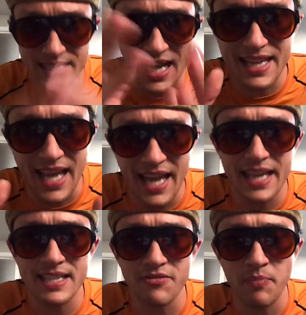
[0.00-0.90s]
tie the
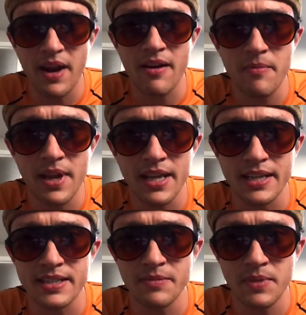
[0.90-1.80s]
hands of
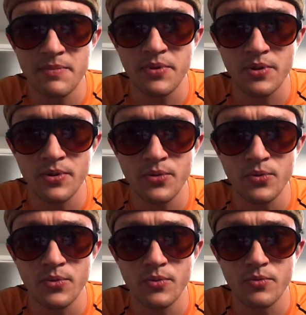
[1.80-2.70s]
paramedics and people
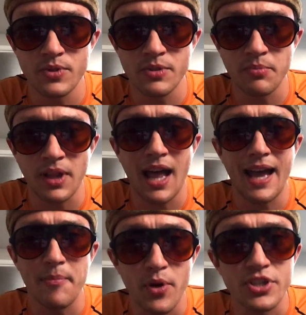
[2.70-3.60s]
who
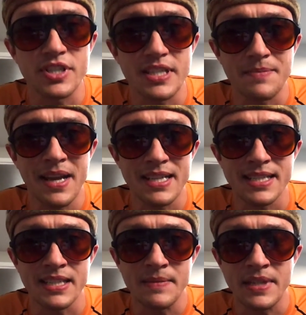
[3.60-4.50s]
supply emergency medicine,